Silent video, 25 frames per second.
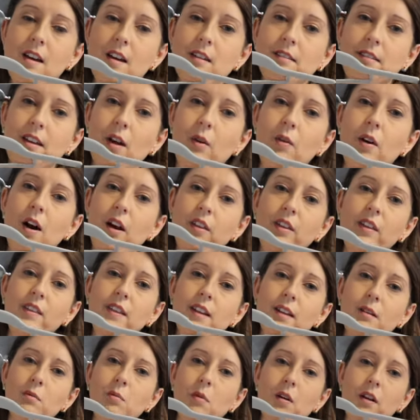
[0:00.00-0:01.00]
so I think
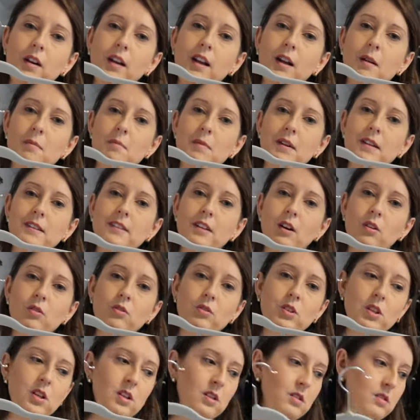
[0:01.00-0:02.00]
this one can be
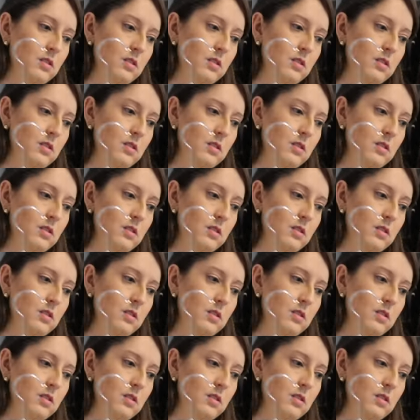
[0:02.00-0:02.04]
sold.